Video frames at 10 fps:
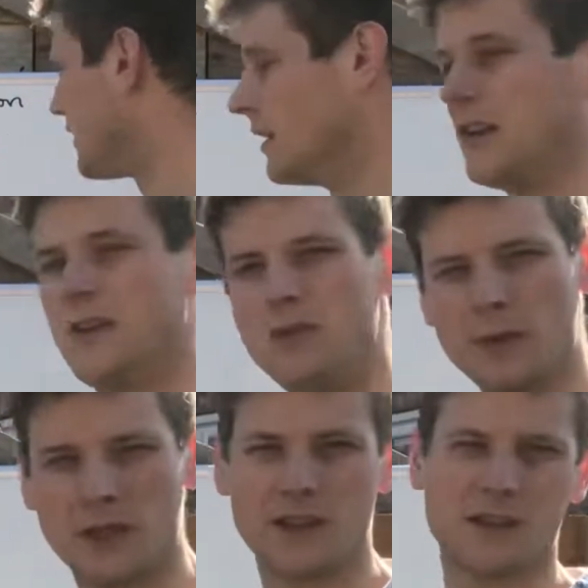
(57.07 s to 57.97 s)
the
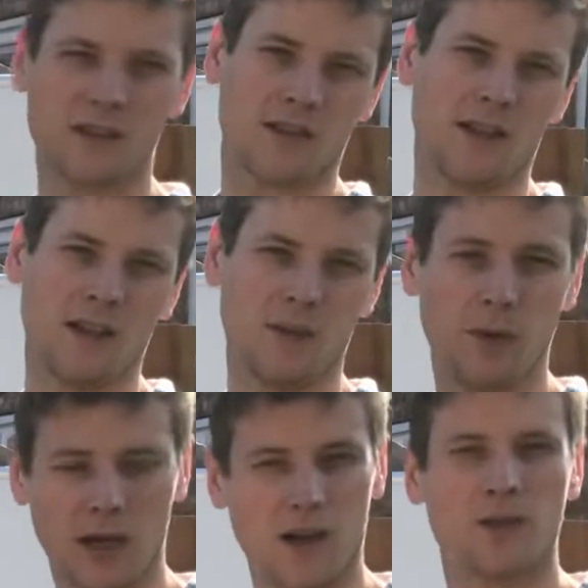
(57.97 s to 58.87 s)
lumen is the
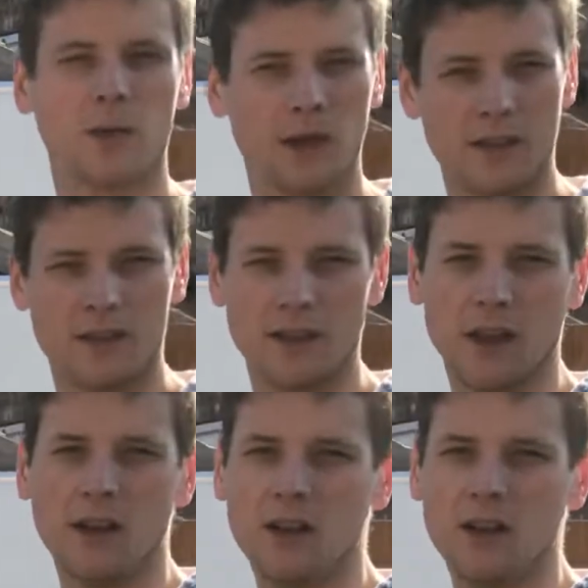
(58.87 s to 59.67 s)
pathway that the